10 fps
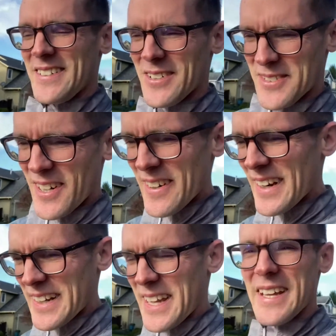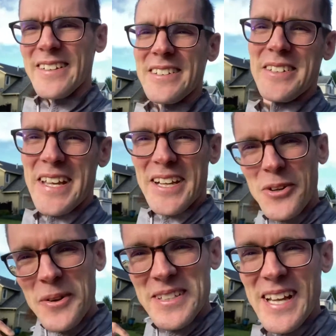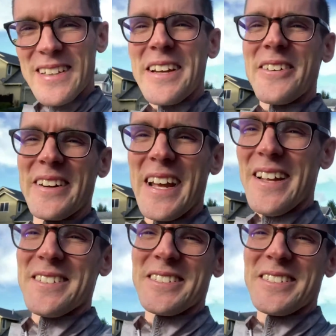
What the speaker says: know, darn it, you can't go get that layer again.